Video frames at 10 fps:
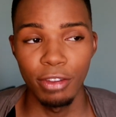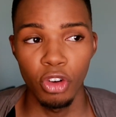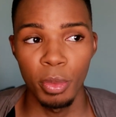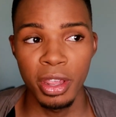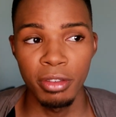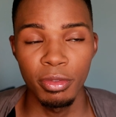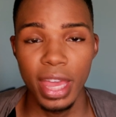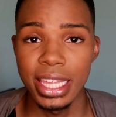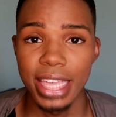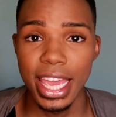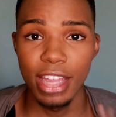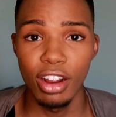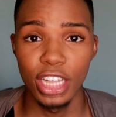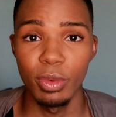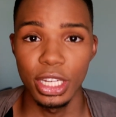it for me as a
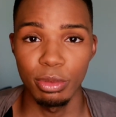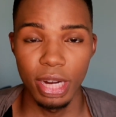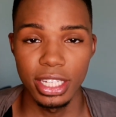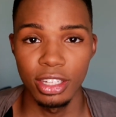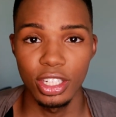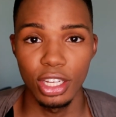graduation present.